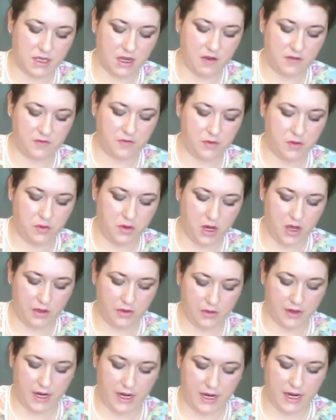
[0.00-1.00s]
of food
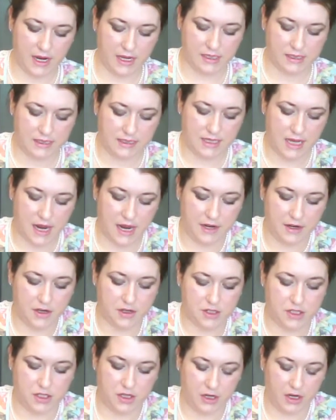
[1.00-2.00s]
coloring inside your
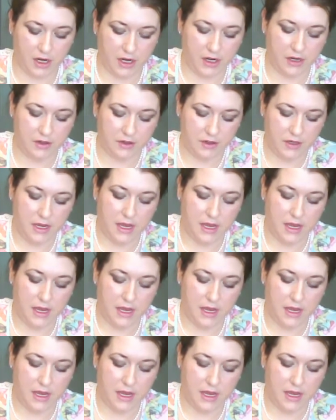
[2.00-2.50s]
sugar.